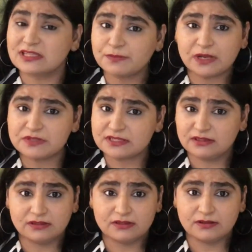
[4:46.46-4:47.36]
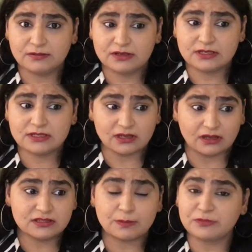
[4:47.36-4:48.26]
Sometimes
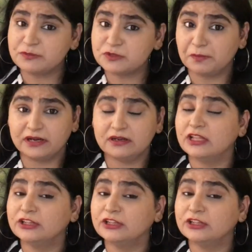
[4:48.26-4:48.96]
sons, sometimes men,